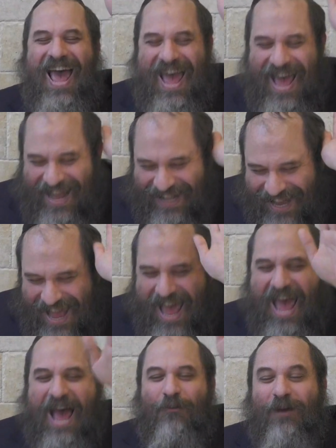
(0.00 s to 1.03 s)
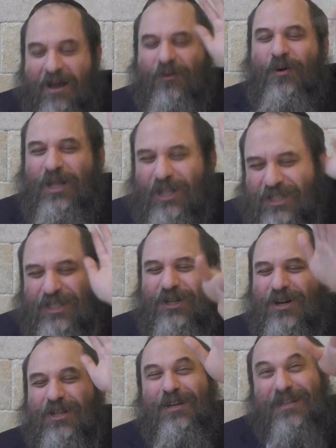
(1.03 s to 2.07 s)
And whatever we
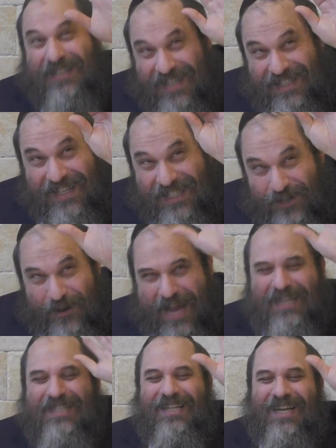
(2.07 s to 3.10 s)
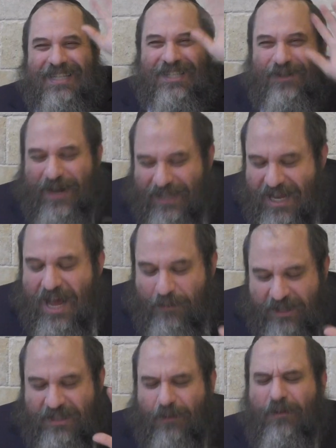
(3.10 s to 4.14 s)
understood is a trace,
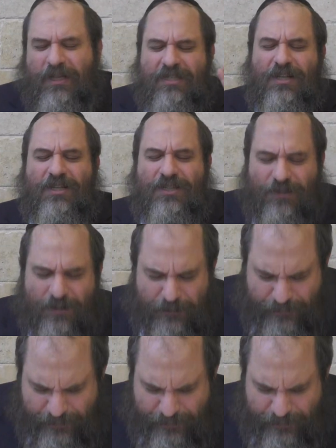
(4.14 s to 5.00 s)
but somewhat is understood.